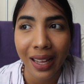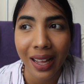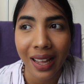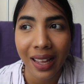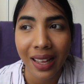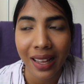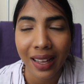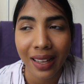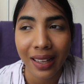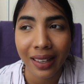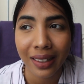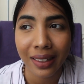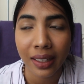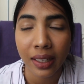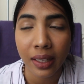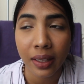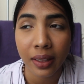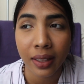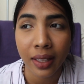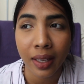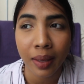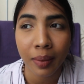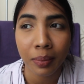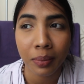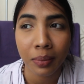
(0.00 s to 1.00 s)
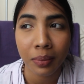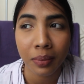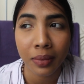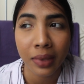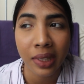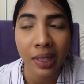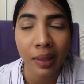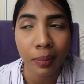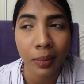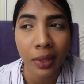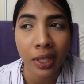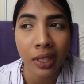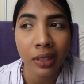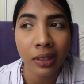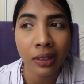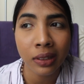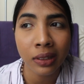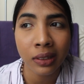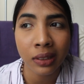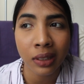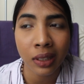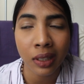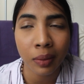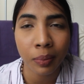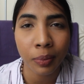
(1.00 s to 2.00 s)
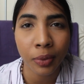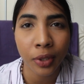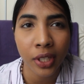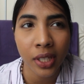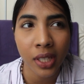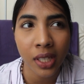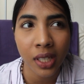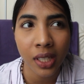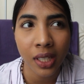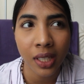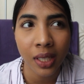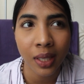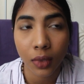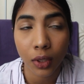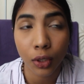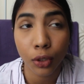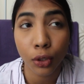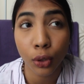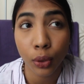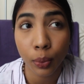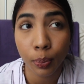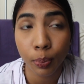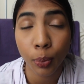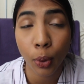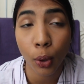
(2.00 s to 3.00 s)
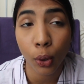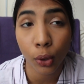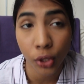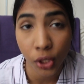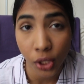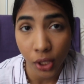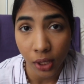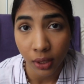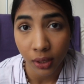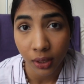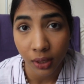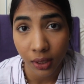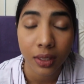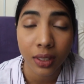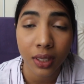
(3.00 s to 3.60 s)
And their meals are pretty good portions.